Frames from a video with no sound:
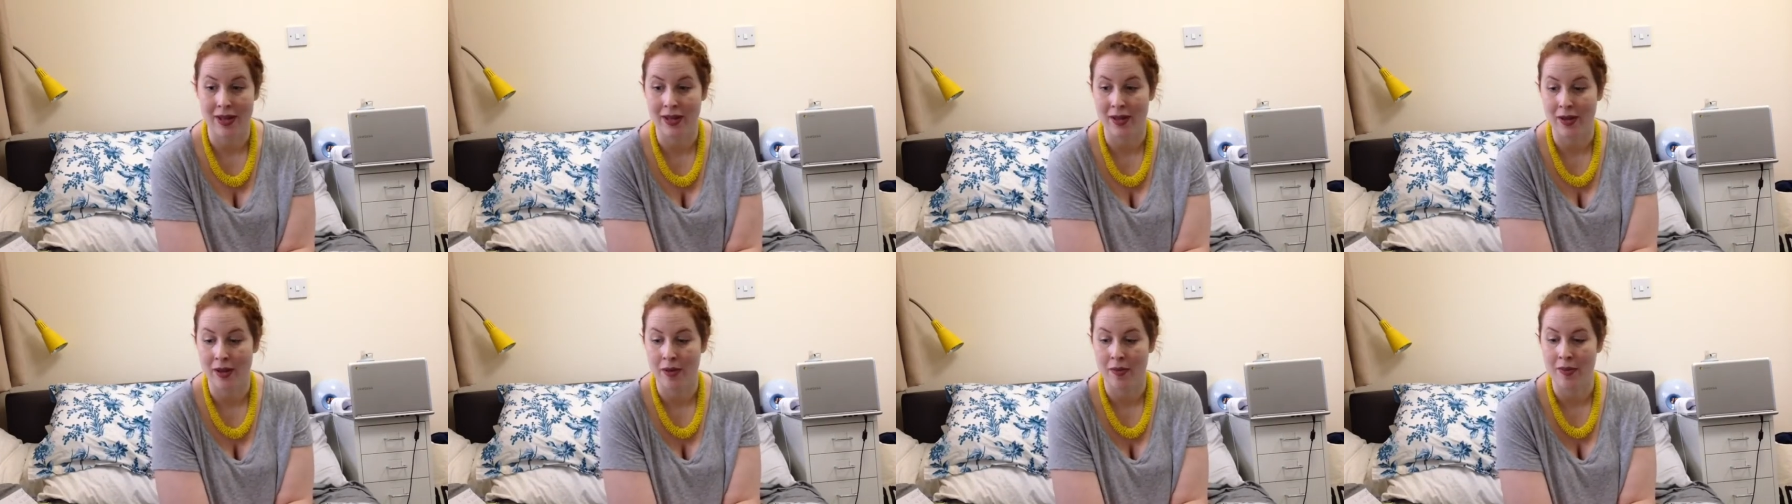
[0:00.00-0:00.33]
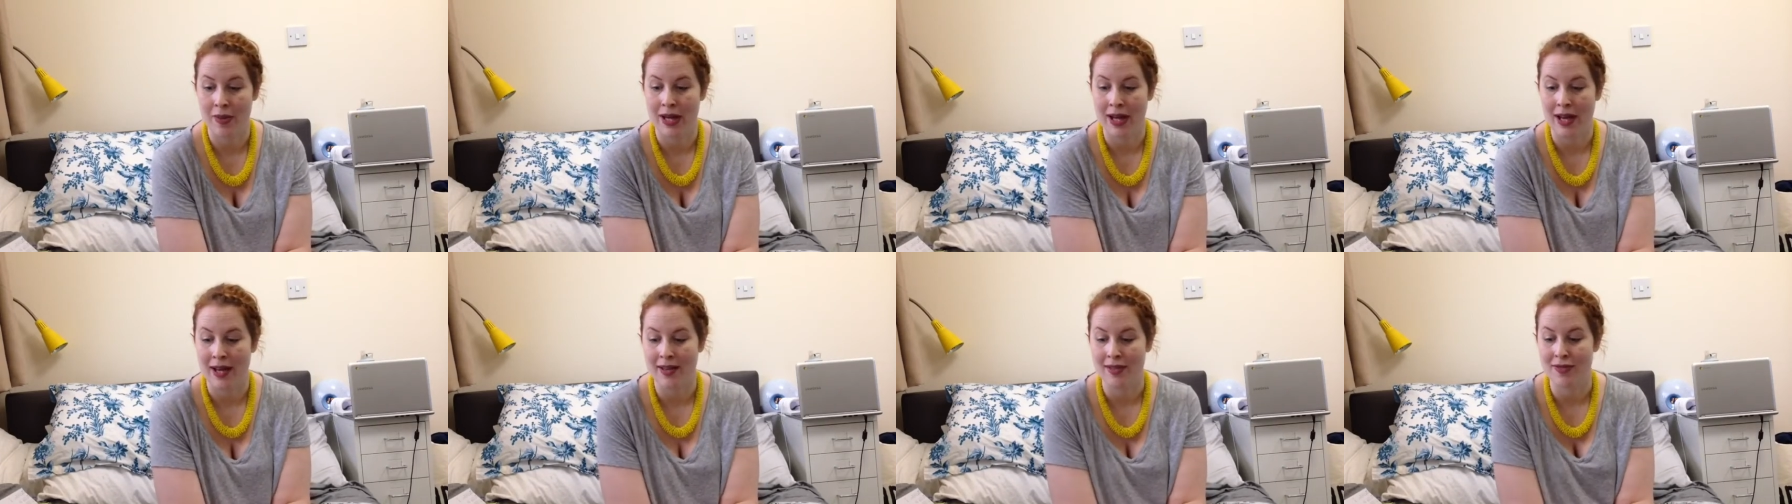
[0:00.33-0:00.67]
I know in
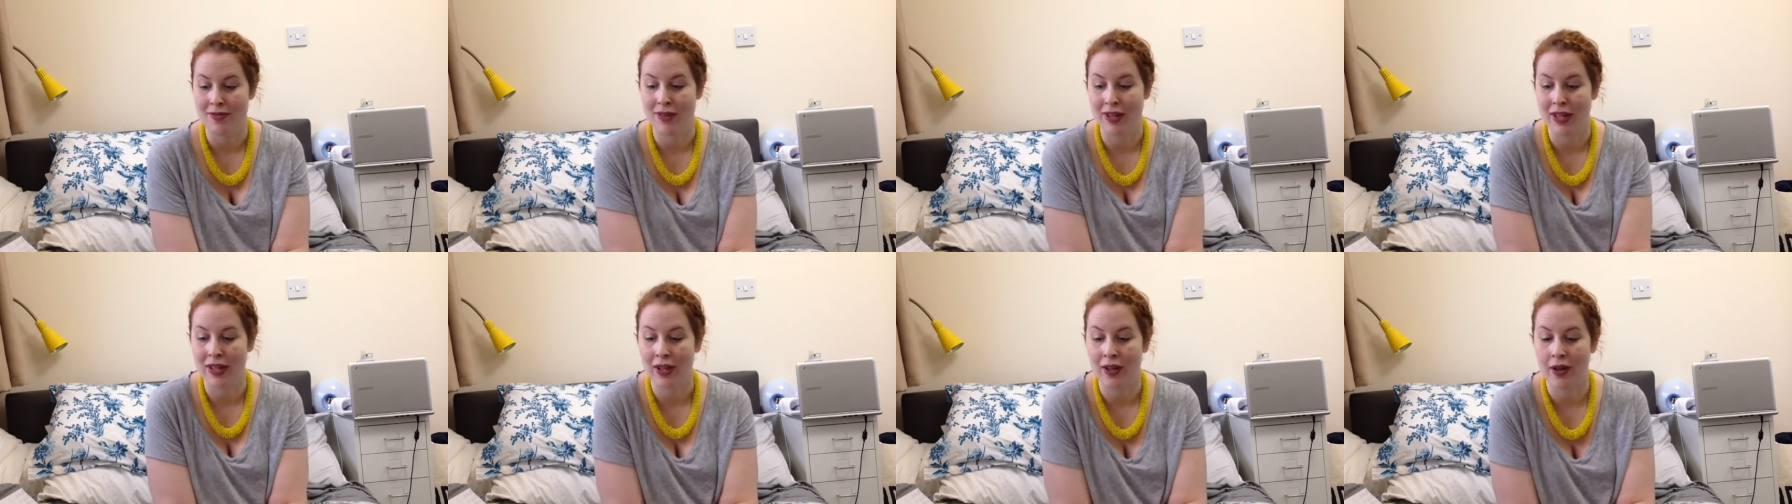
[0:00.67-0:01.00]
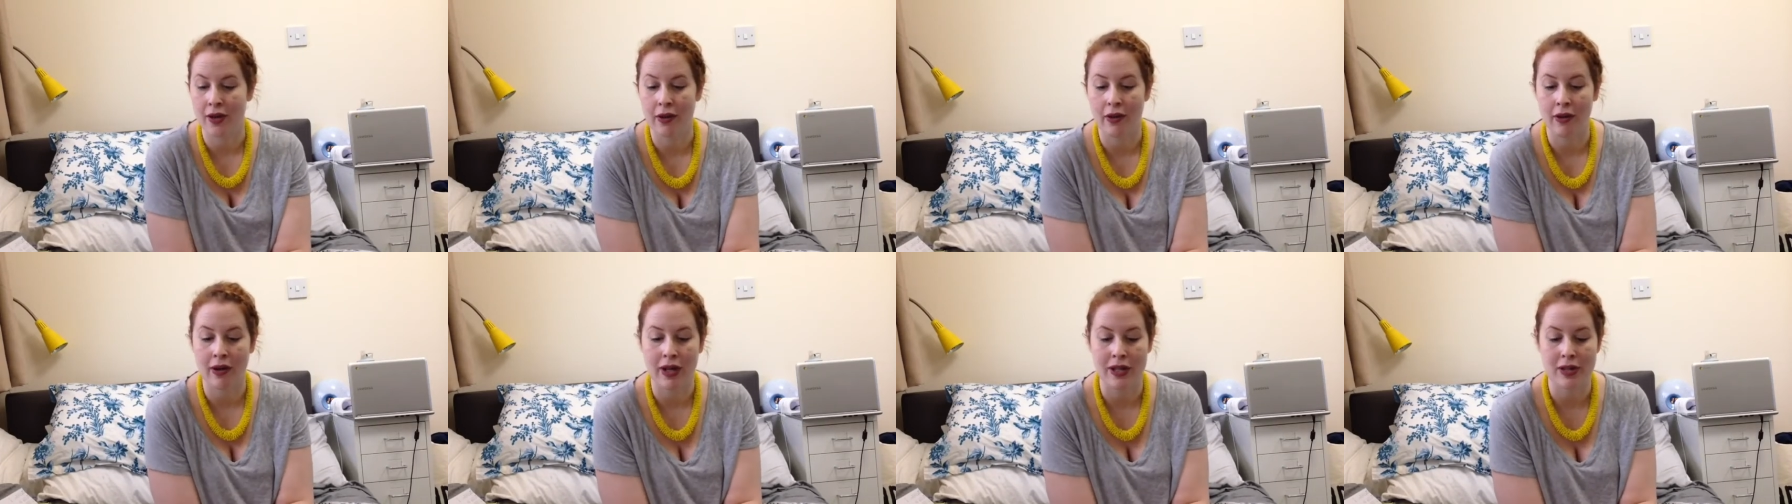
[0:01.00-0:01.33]
my last video
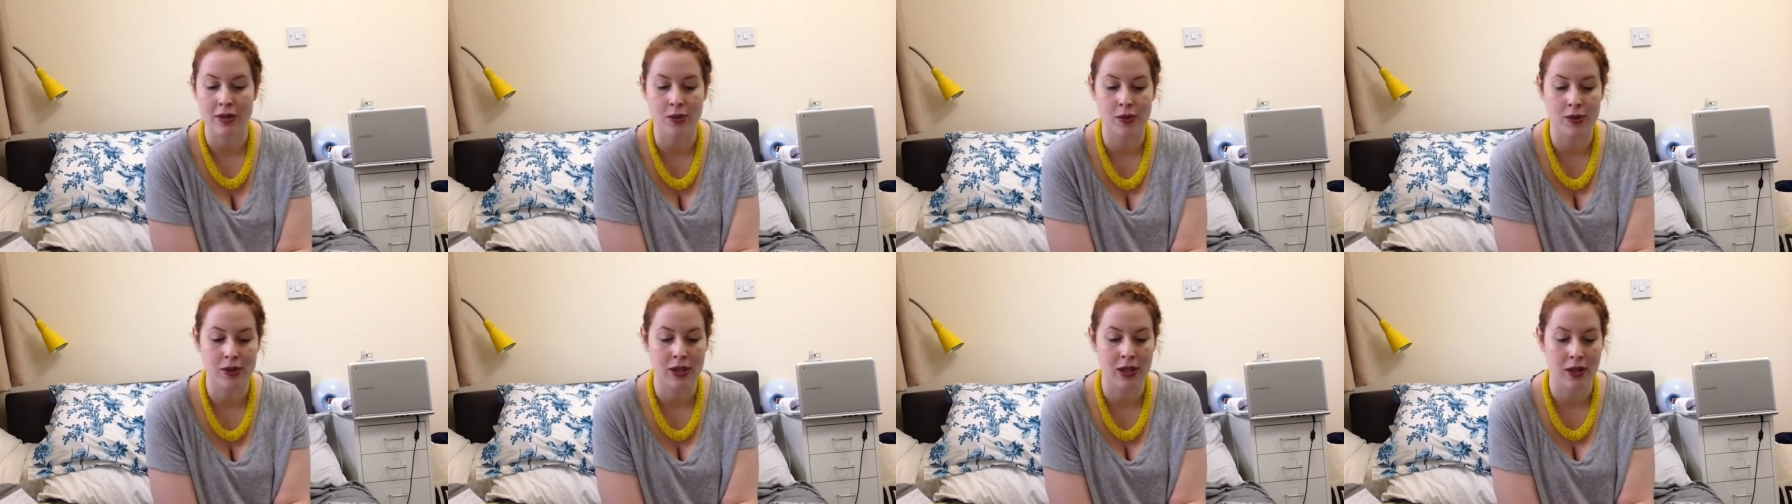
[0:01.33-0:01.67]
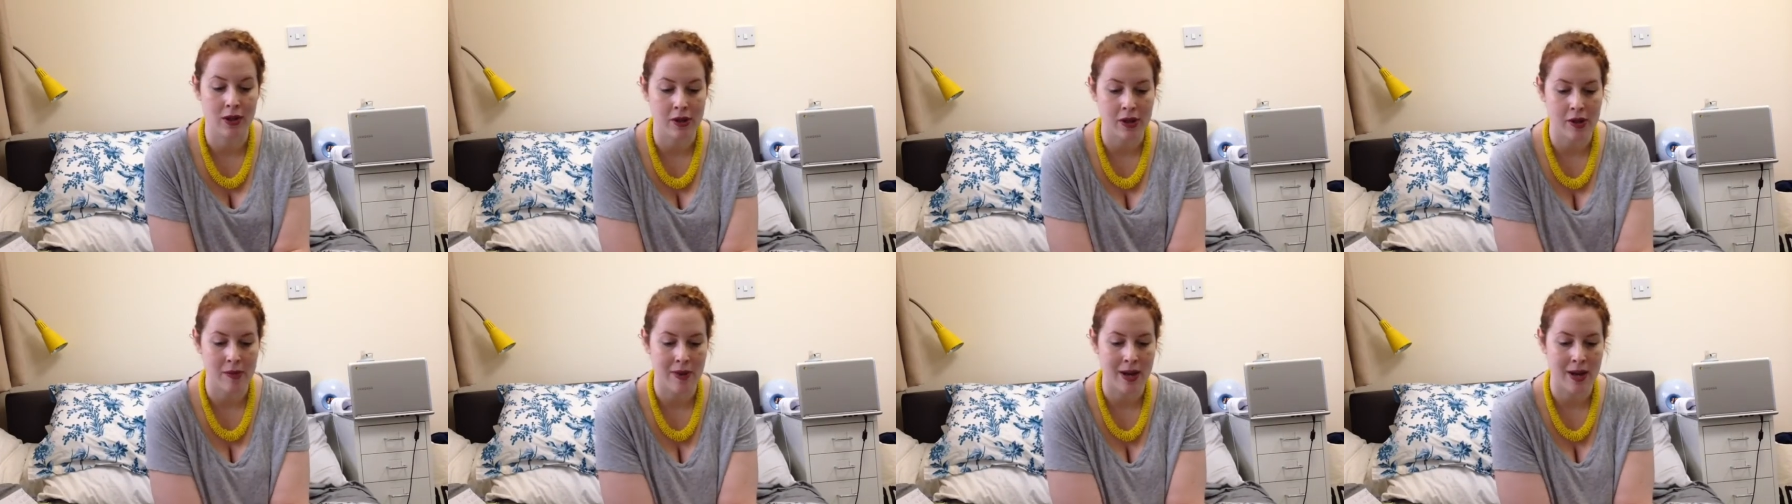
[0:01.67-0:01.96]
I talked a lot